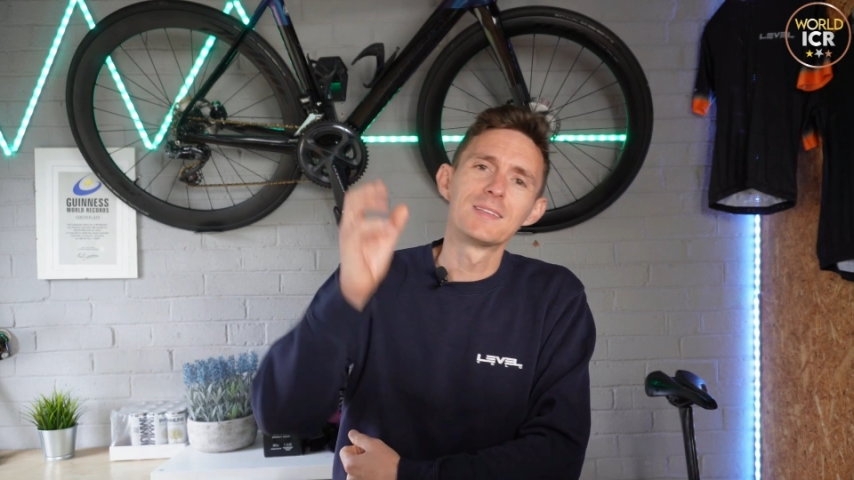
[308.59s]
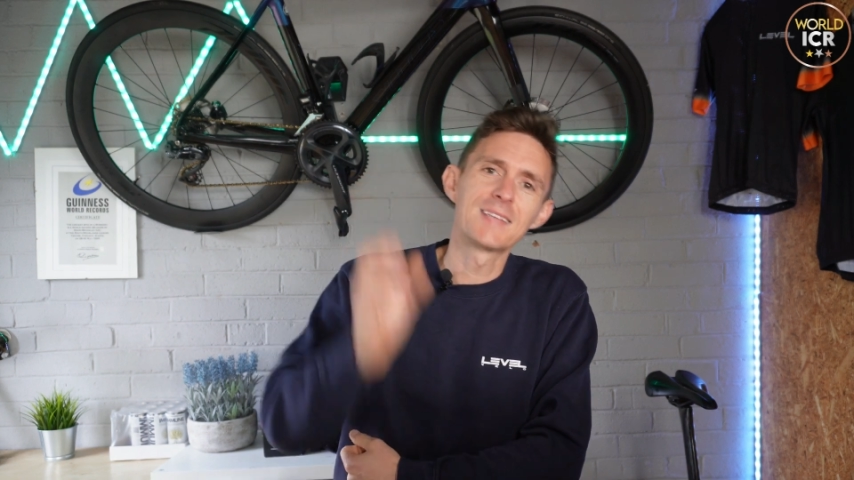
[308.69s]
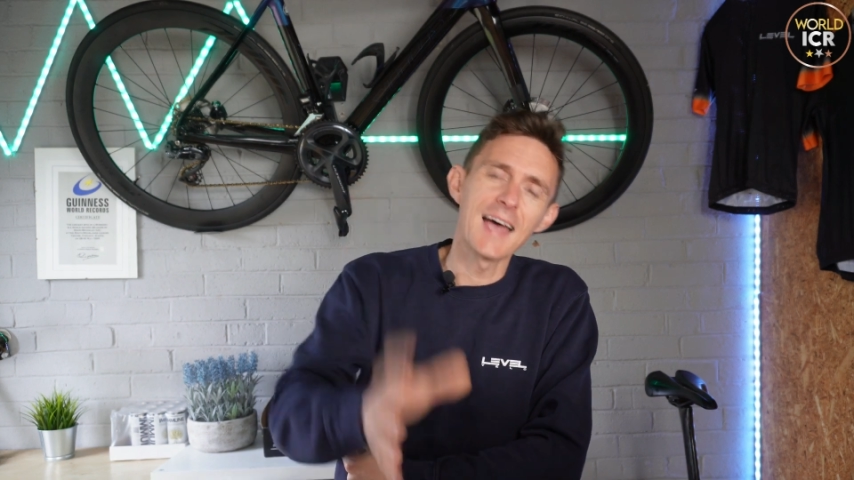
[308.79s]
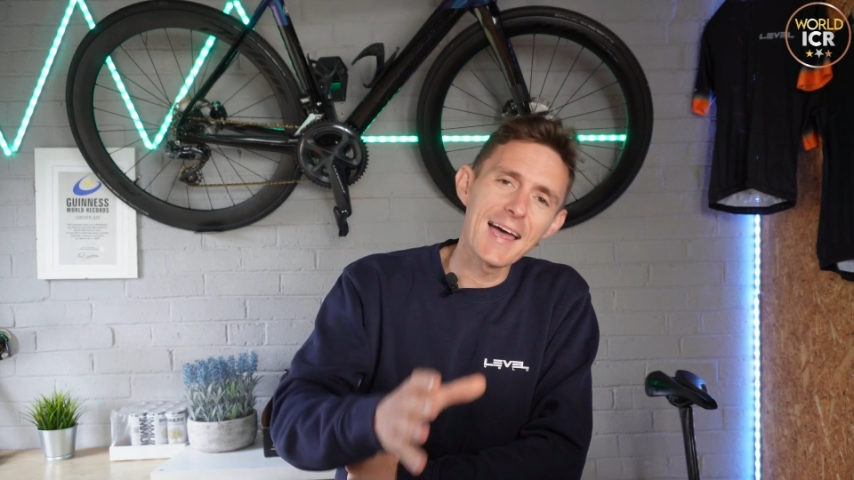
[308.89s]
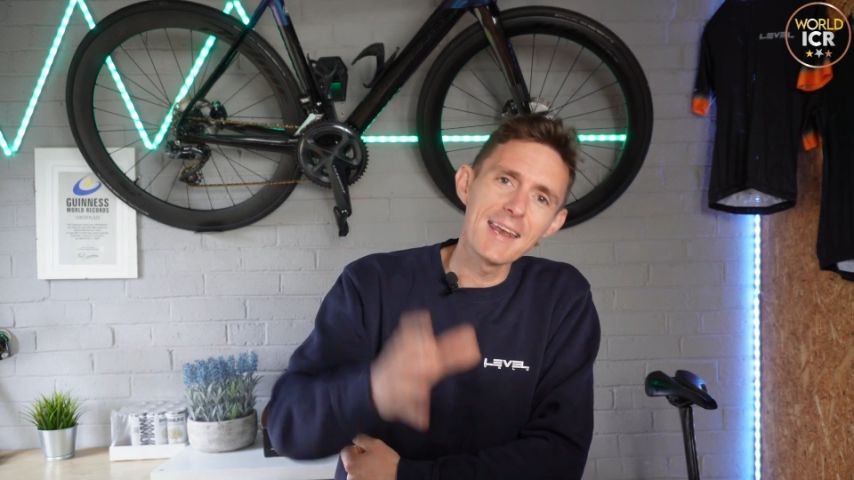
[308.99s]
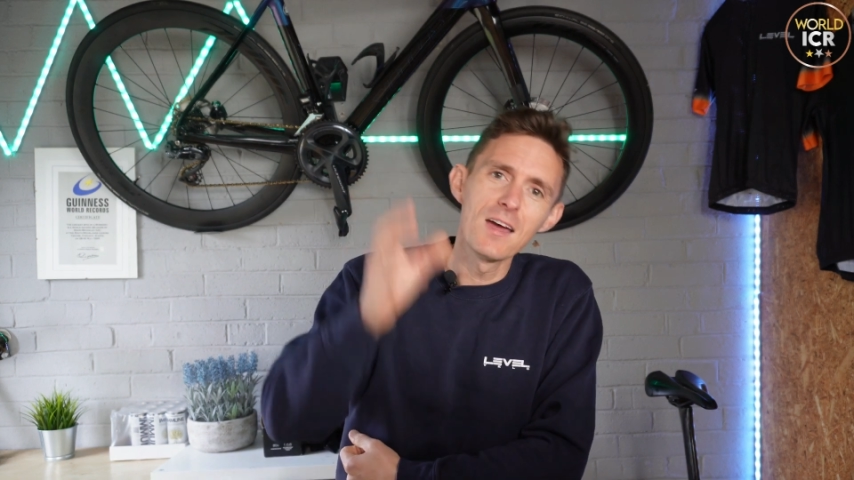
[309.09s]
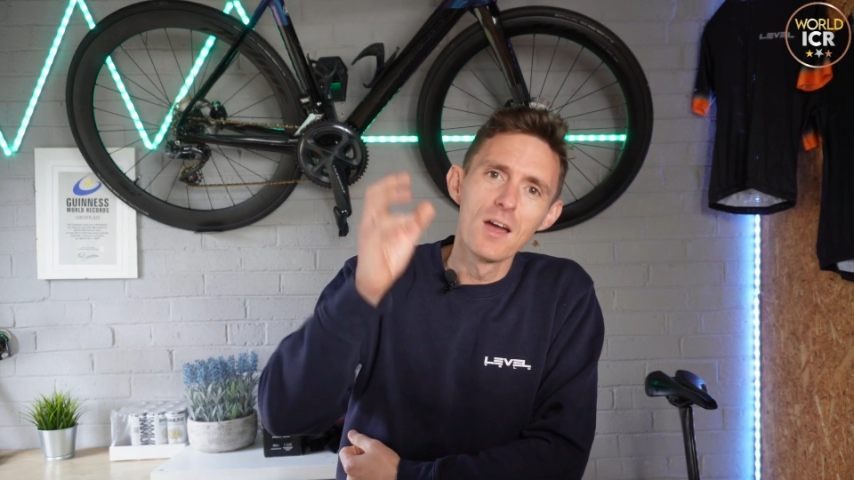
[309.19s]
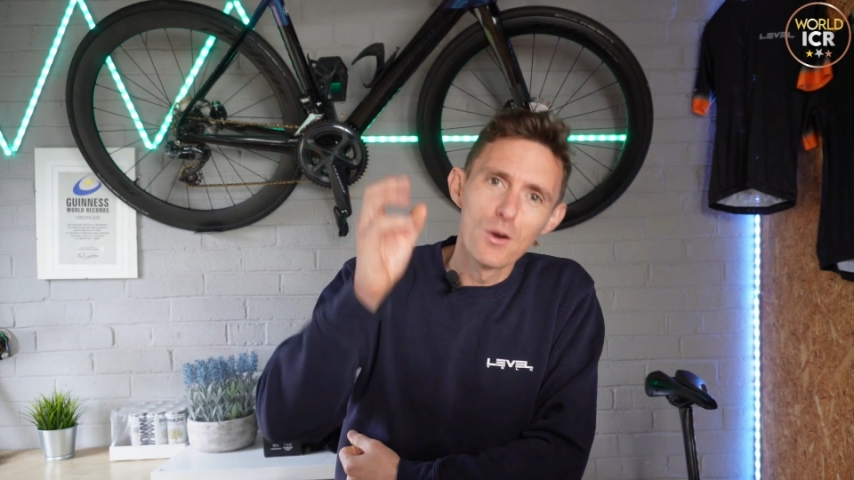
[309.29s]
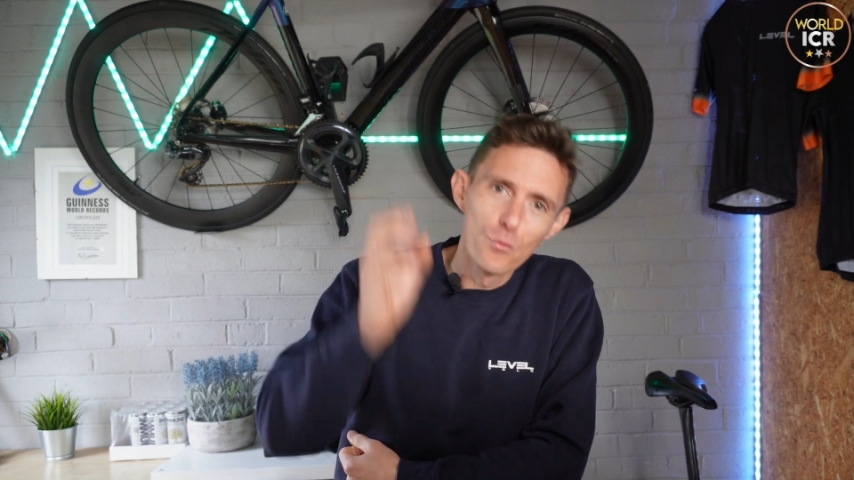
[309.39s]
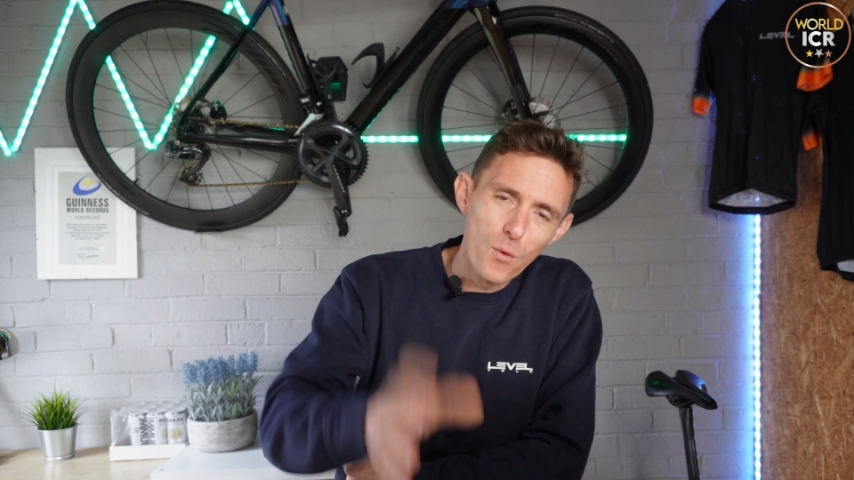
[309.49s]
10
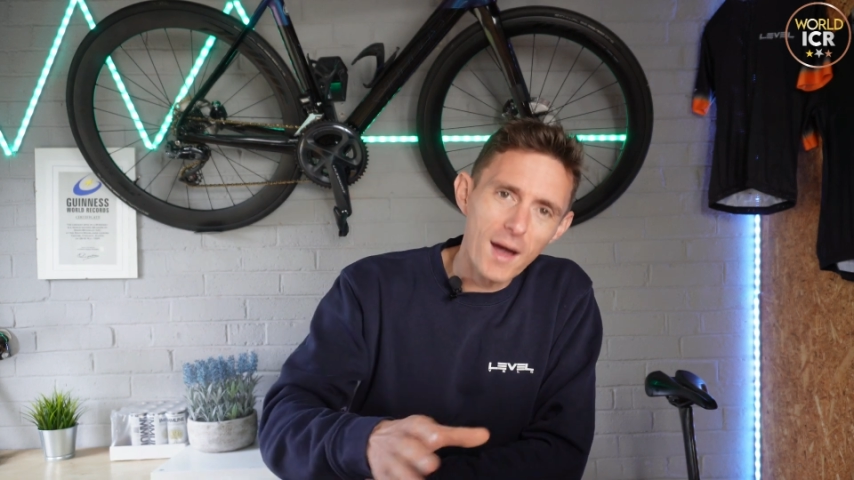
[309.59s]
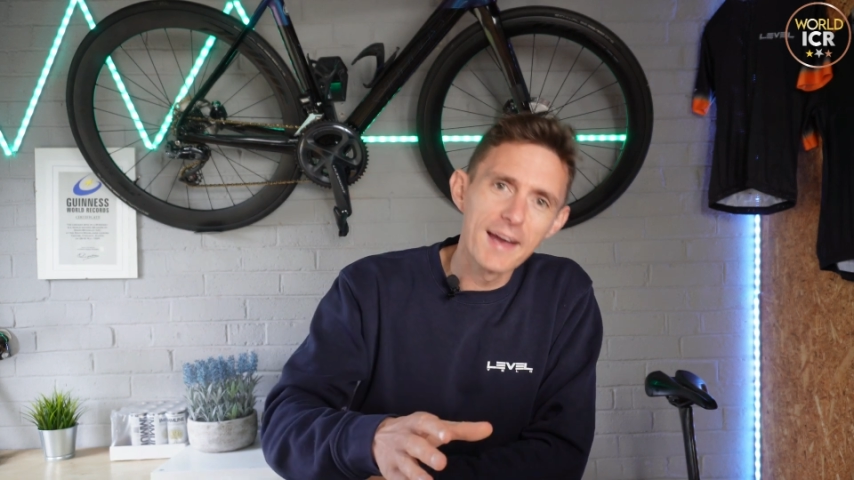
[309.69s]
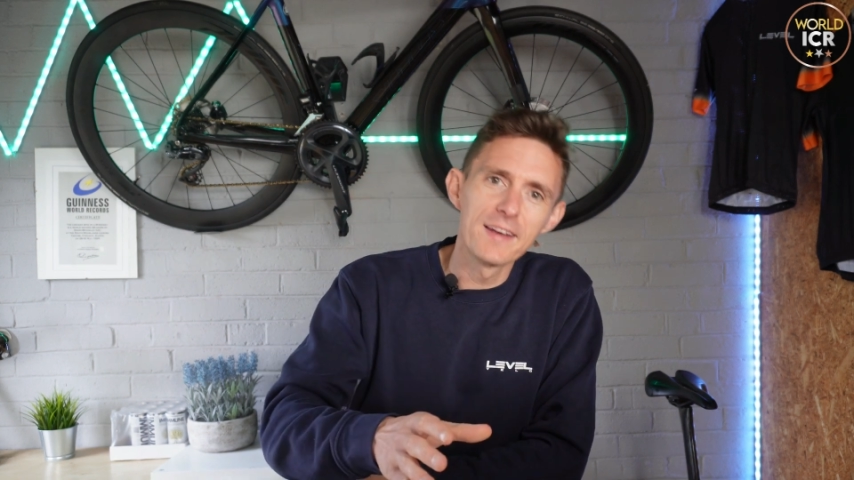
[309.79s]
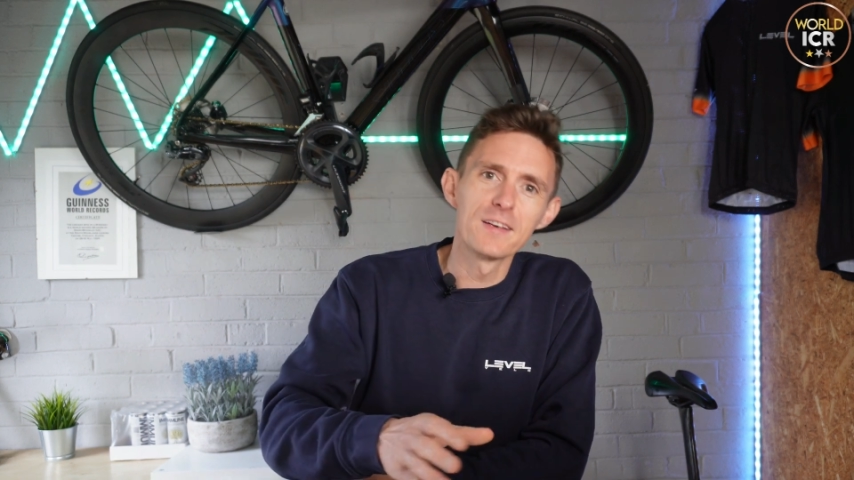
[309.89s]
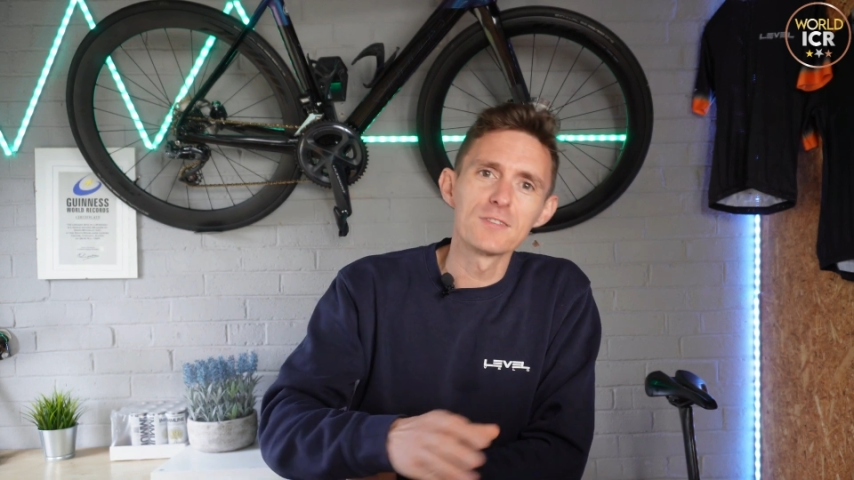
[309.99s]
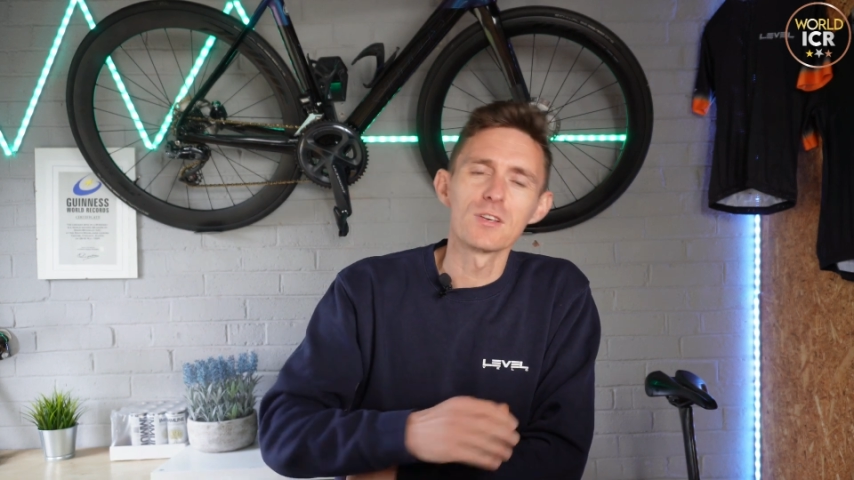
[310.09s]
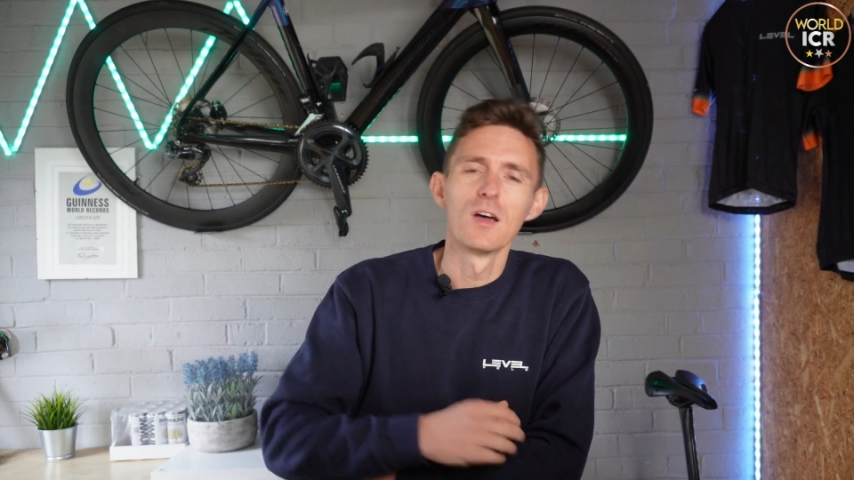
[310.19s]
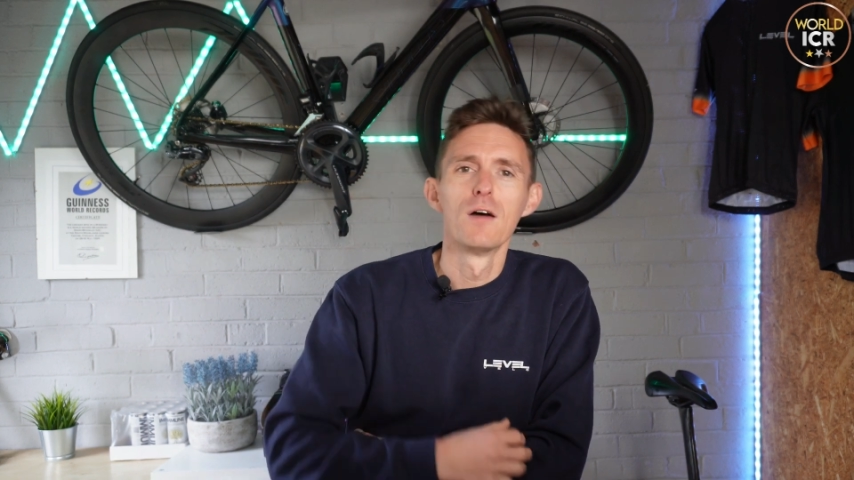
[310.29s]
riders